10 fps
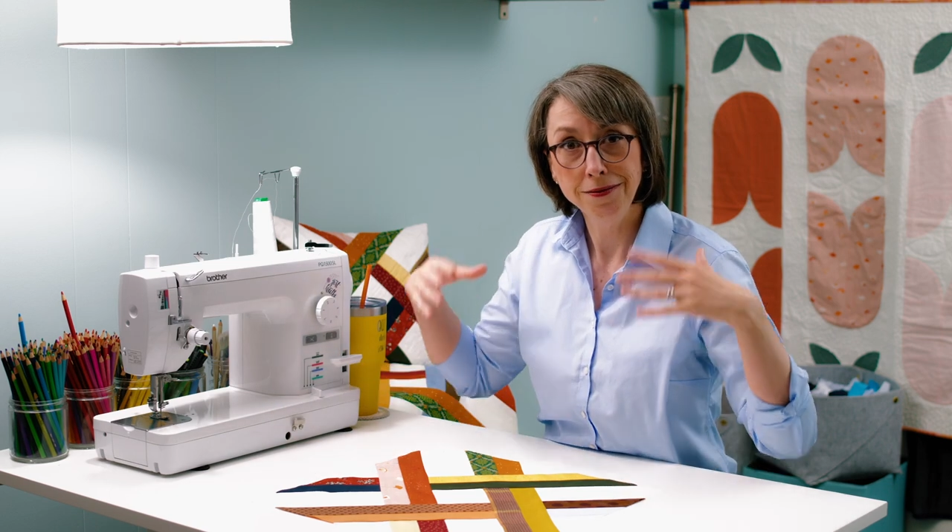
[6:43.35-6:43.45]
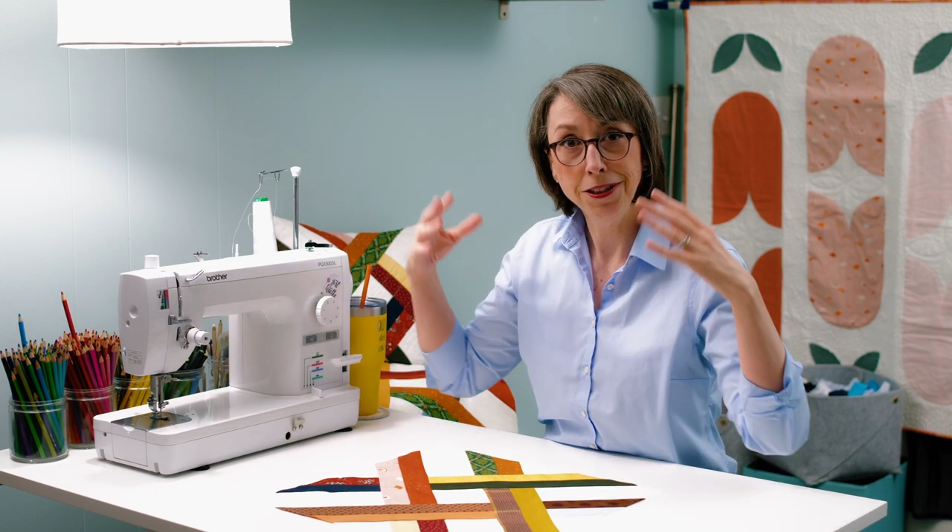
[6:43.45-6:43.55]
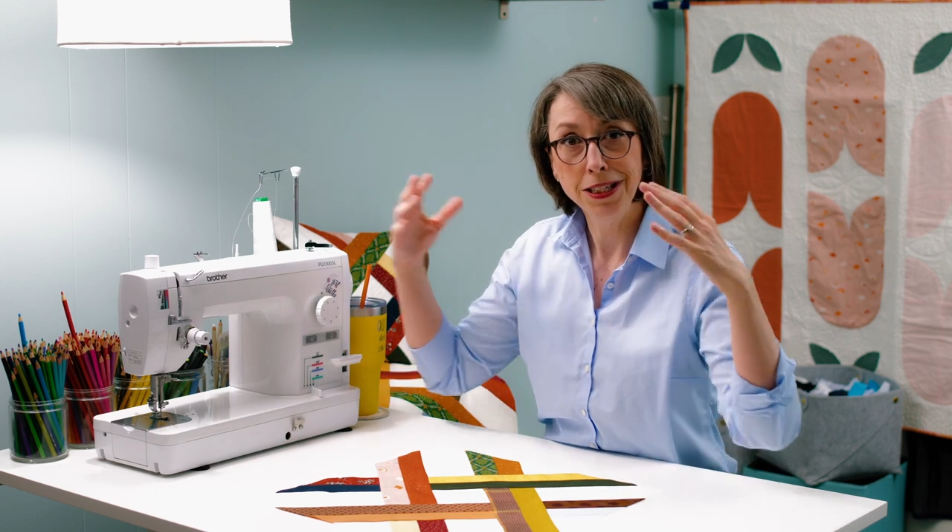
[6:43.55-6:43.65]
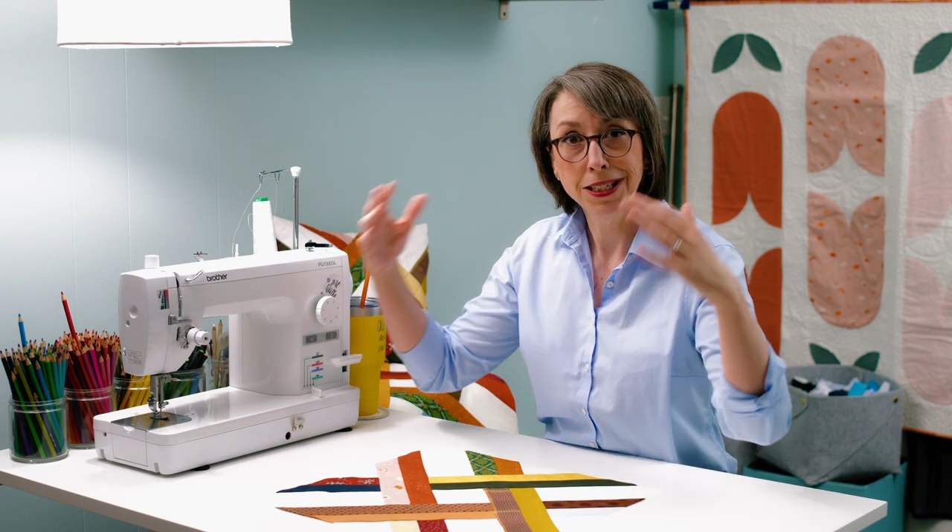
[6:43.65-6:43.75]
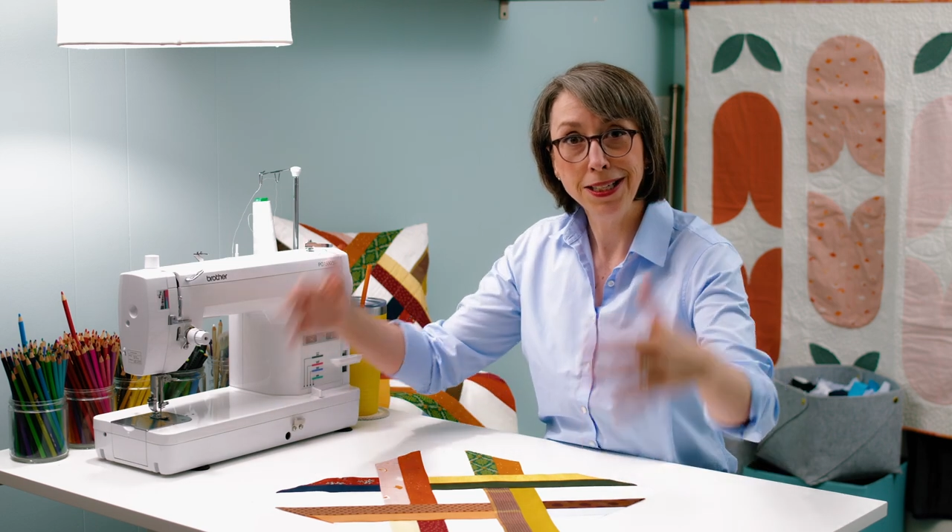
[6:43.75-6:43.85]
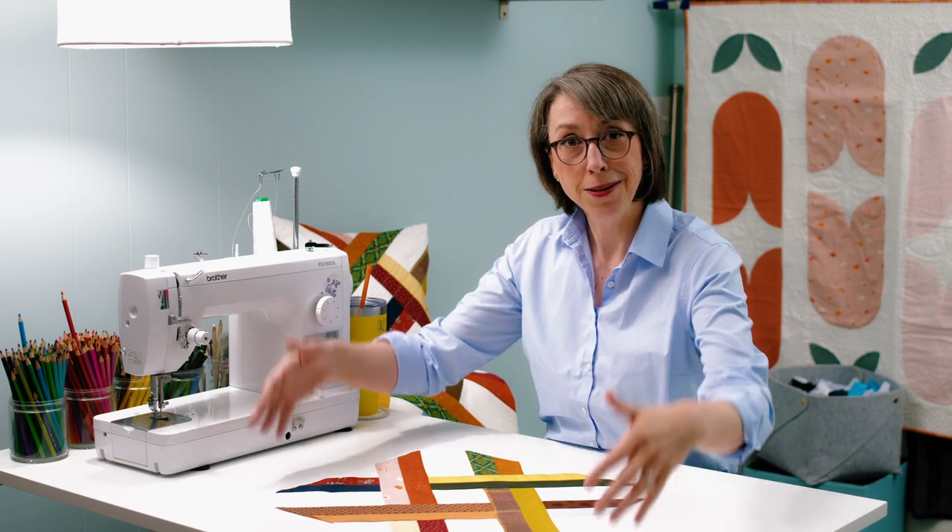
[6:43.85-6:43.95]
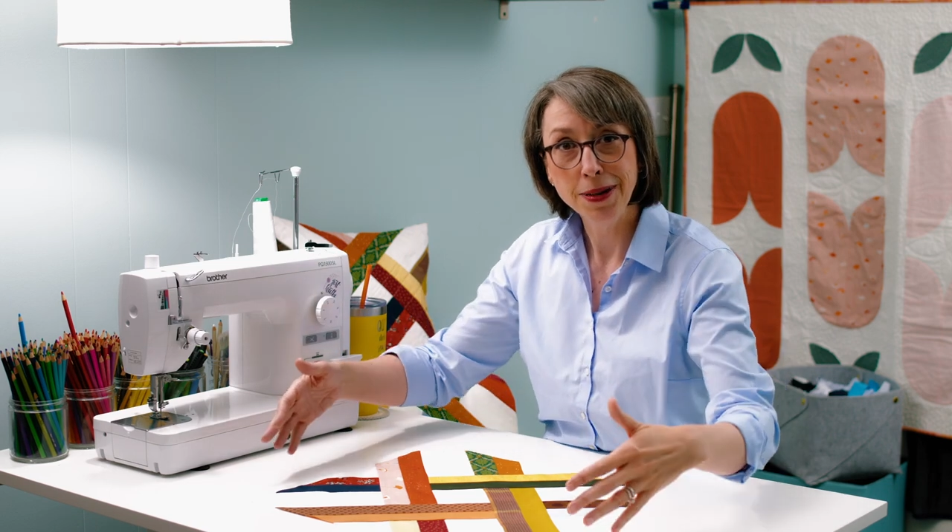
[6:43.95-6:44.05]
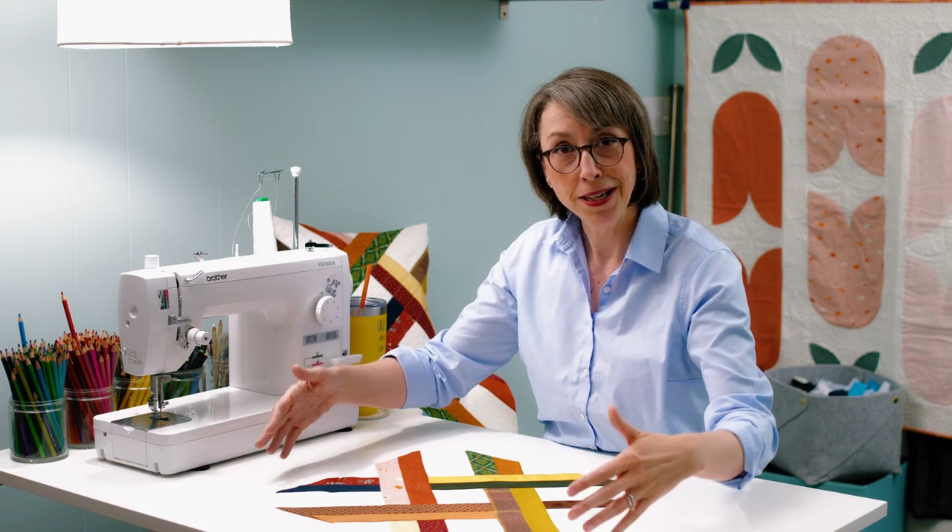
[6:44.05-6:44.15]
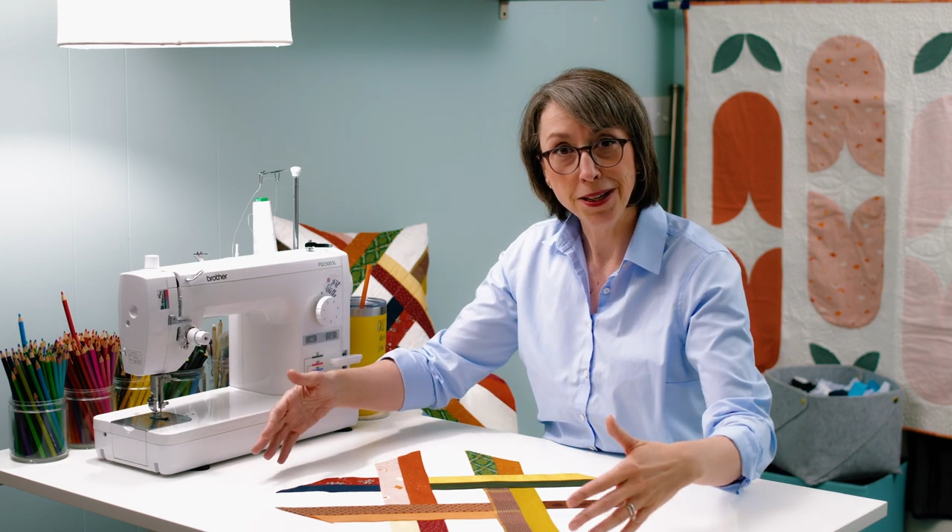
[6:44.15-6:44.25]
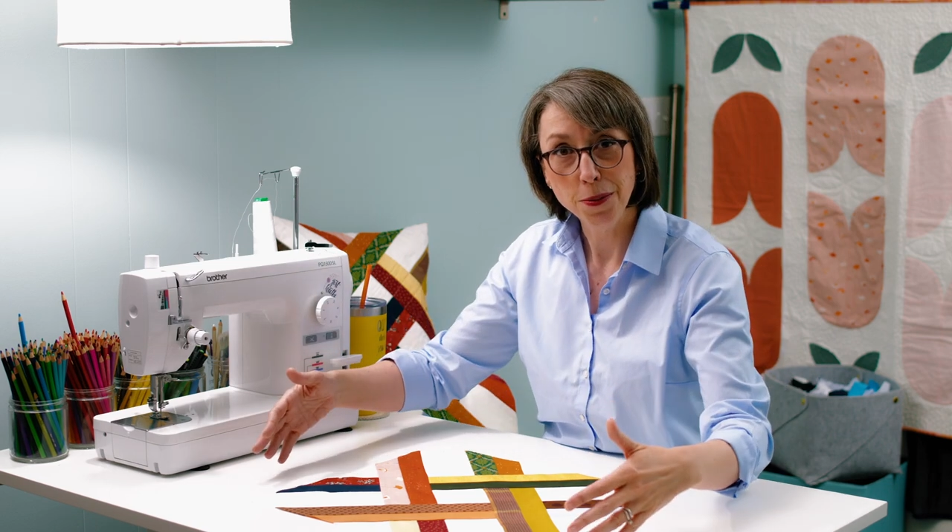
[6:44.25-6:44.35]
to the deep
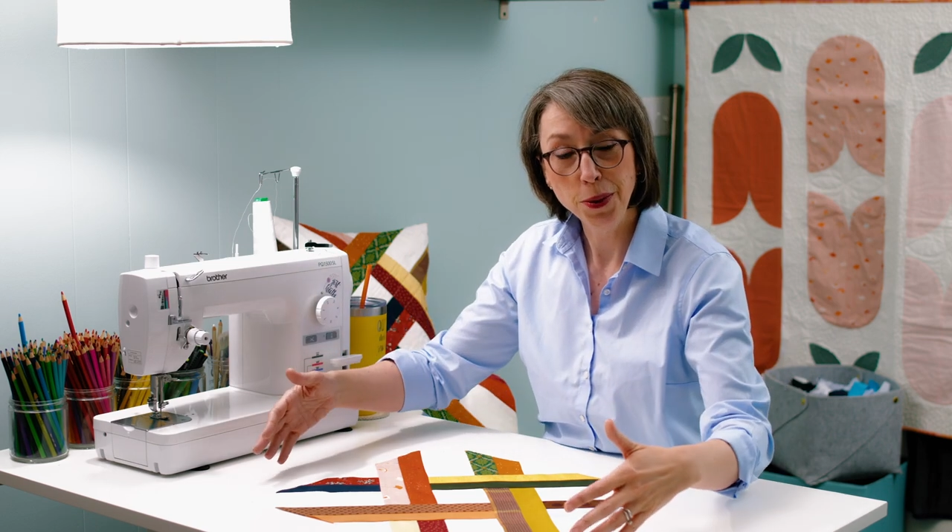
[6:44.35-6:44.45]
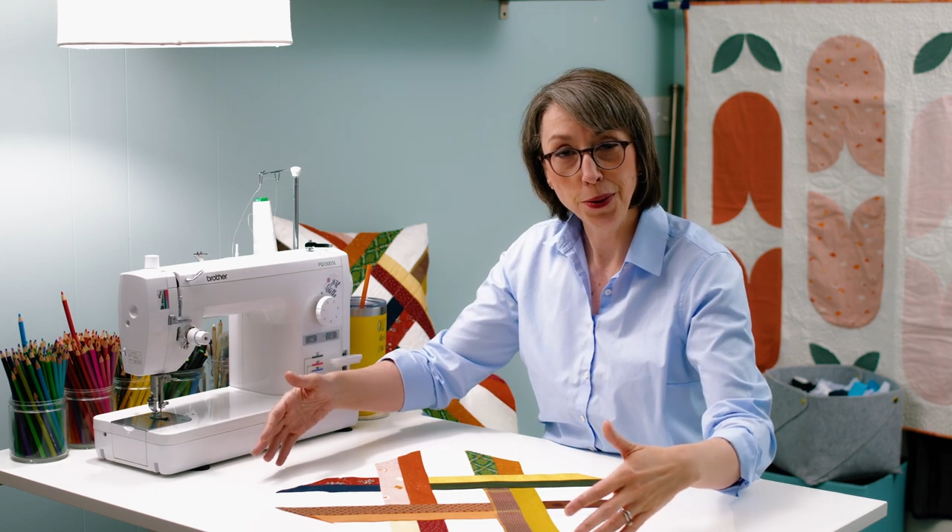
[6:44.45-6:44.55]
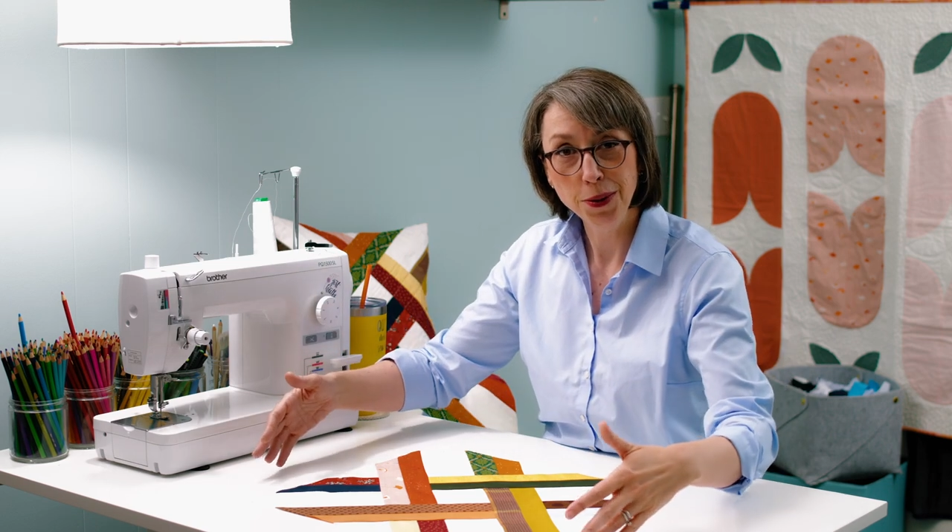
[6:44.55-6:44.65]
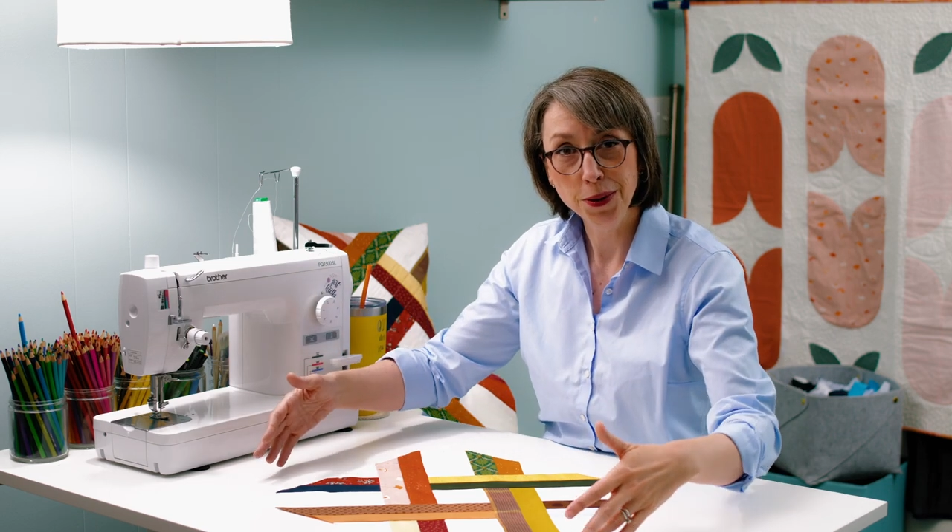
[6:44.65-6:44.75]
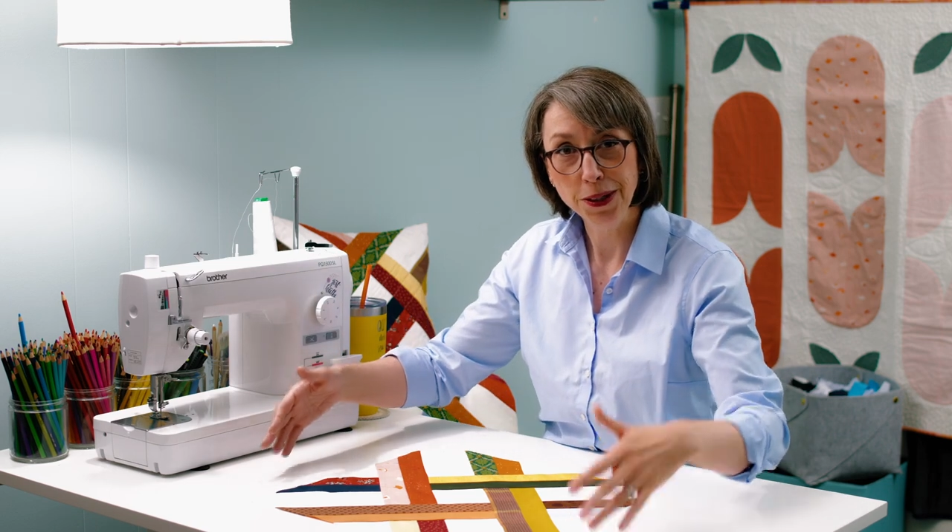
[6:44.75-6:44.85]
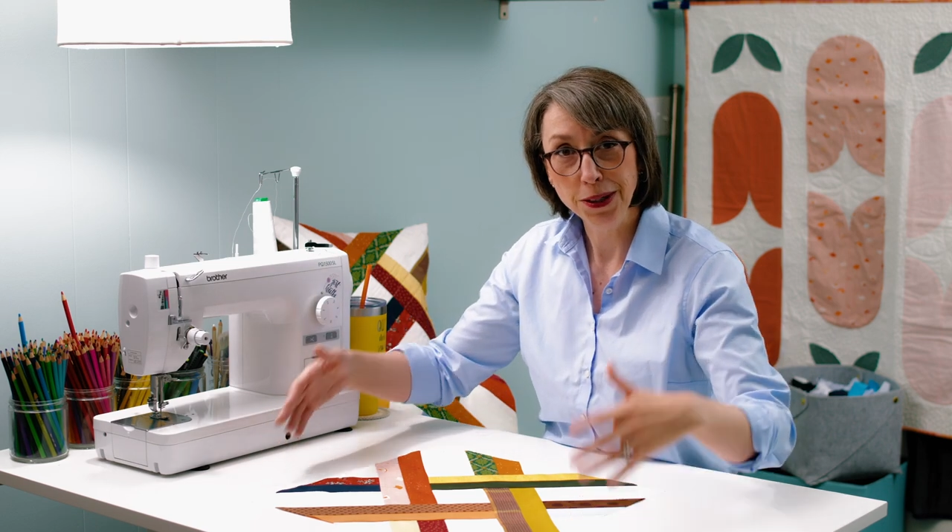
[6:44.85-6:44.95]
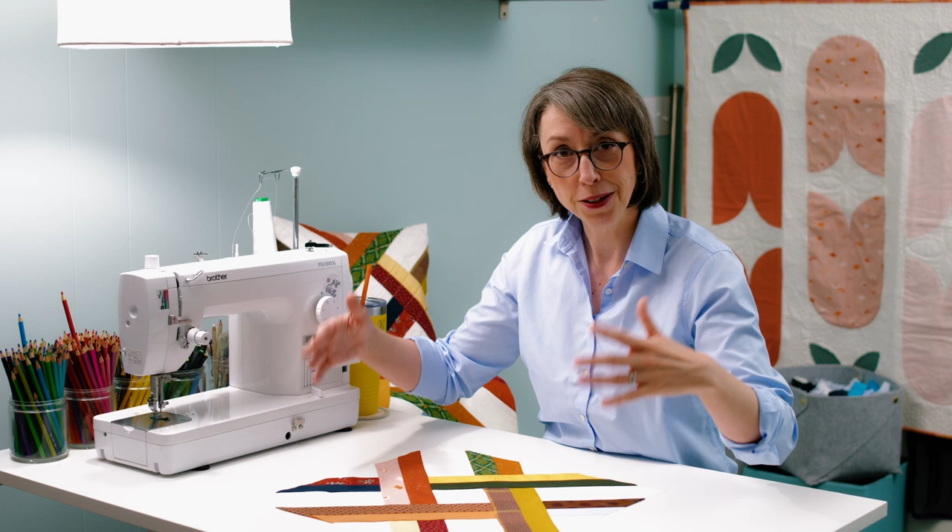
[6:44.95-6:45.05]
end of the pool,